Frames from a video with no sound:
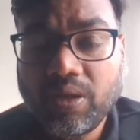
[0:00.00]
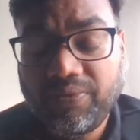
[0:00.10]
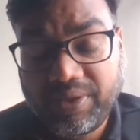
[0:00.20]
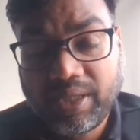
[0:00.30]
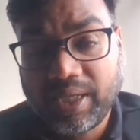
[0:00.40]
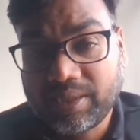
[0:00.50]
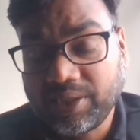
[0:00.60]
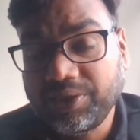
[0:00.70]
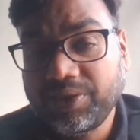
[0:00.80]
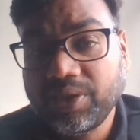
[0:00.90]
with
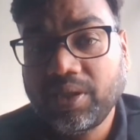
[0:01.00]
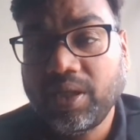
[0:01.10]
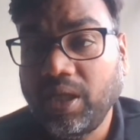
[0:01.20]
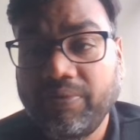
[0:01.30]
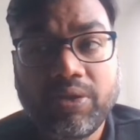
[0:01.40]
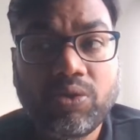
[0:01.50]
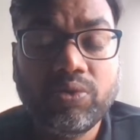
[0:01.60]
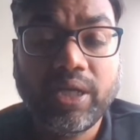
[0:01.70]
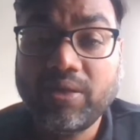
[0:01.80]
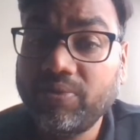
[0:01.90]
Accenture, even though
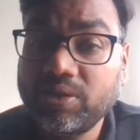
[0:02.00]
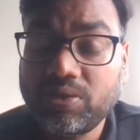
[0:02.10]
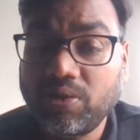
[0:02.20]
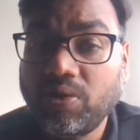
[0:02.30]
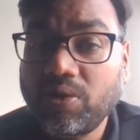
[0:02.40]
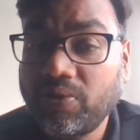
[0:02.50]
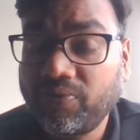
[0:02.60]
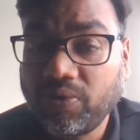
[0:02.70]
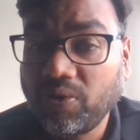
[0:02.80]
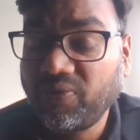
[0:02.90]
that was not
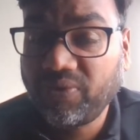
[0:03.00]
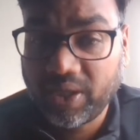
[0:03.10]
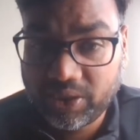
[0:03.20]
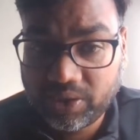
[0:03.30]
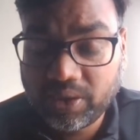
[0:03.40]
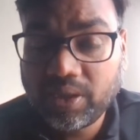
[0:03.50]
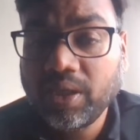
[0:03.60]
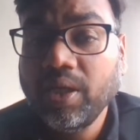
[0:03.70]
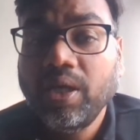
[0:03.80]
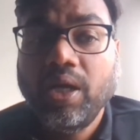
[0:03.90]
for fresher.
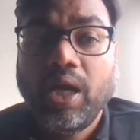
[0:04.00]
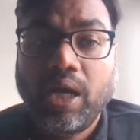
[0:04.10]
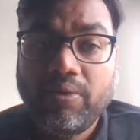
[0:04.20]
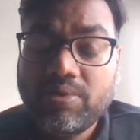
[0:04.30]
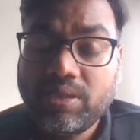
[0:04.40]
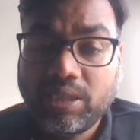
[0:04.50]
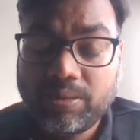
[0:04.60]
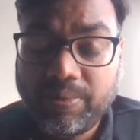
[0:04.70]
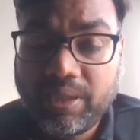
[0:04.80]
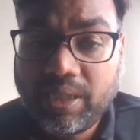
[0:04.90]
I was
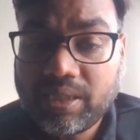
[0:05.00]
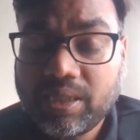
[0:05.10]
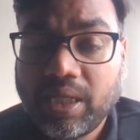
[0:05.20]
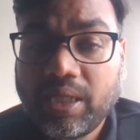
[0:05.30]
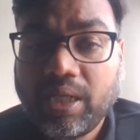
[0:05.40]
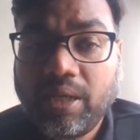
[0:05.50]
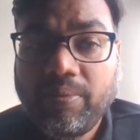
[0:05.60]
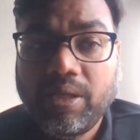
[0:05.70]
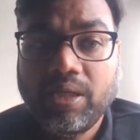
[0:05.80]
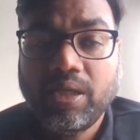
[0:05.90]
experienced that time.
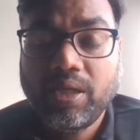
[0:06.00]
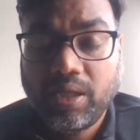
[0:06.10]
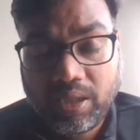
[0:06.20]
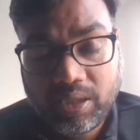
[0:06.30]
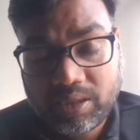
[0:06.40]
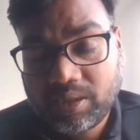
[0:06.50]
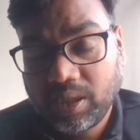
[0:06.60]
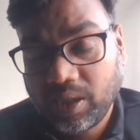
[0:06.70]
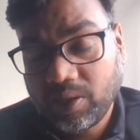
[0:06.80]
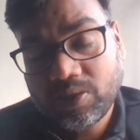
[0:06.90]
It's
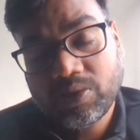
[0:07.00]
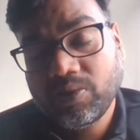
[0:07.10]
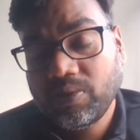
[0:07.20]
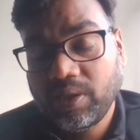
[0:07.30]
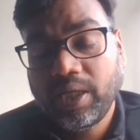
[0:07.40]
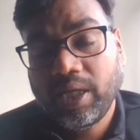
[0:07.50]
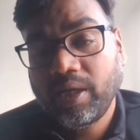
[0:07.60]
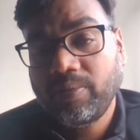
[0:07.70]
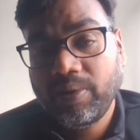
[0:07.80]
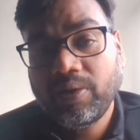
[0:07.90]
also they
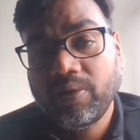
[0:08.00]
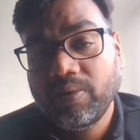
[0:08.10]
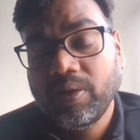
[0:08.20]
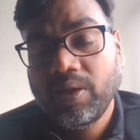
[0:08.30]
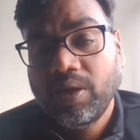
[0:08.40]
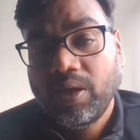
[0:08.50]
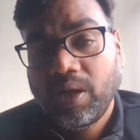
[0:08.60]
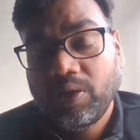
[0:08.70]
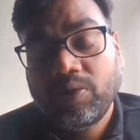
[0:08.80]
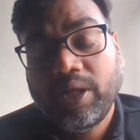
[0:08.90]
have,
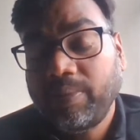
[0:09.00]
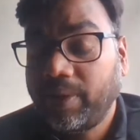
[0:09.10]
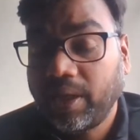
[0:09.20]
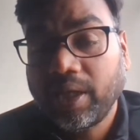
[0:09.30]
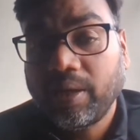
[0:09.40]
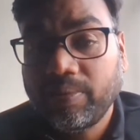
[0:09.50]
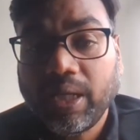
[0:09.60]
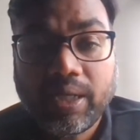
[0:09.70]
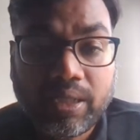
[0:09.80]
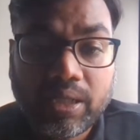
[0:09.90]
although they have taken up
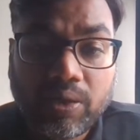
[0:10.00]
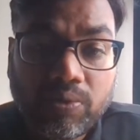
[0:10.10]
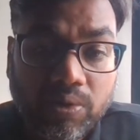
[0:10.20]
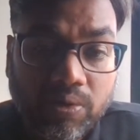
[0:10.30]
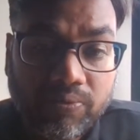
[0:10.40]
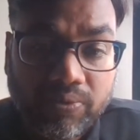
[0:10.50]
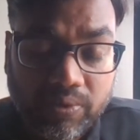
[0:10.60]
that round of